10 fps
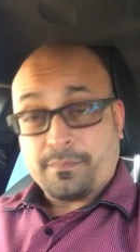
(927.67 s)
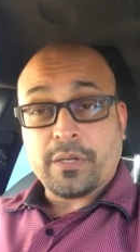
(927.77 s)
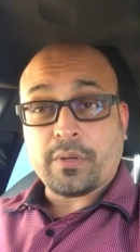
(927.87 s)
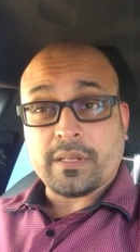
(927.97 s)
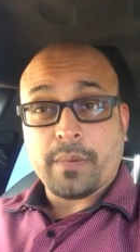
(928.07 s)

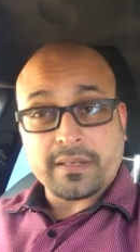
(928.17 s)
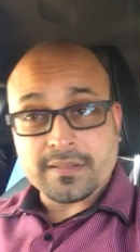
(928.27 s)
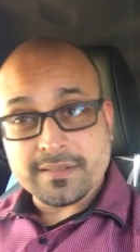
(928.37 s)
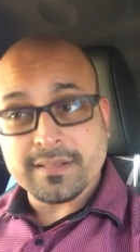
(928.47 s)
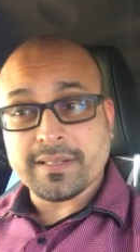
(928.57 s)
Between the
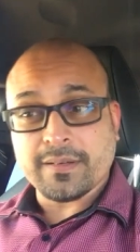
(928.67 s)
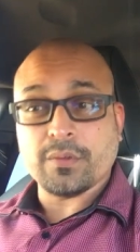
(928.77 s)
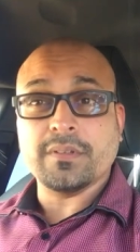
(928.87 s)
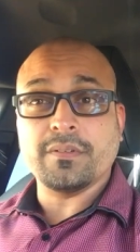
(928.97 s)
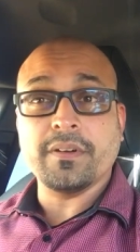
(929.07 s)
buttons, the thing
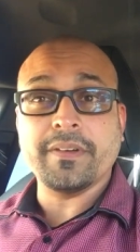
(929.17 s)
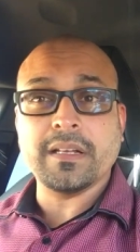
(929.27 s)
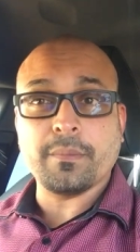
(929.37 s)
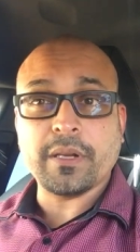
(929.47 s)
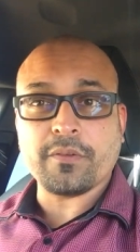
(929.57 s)
would
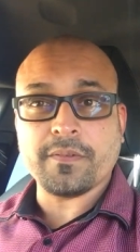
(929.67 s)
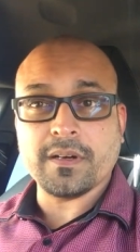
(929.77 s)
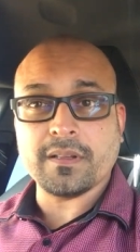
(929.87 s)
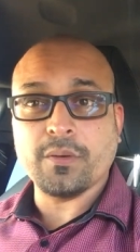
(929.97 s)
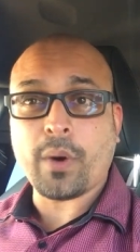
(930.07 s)
reveal a bit of
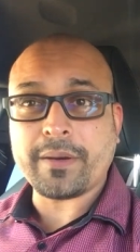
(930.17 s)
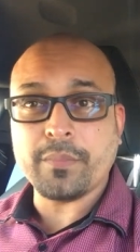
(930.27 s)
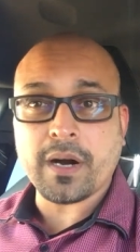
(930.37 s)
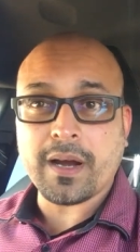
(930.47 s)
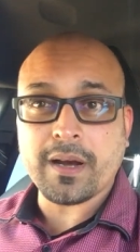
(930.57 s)
the
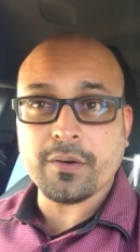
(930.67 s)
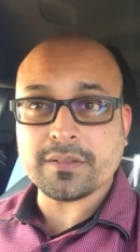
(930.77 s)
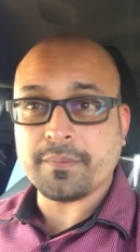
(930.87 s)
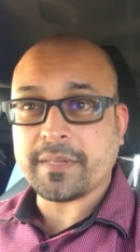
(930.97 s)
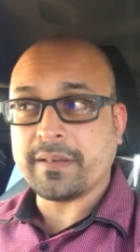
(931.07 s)
white bra
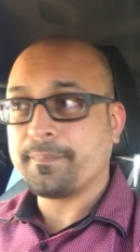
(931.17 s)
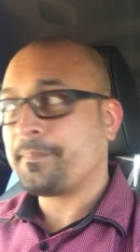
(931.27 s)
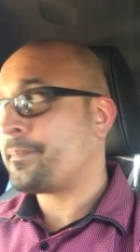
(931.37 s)
or something.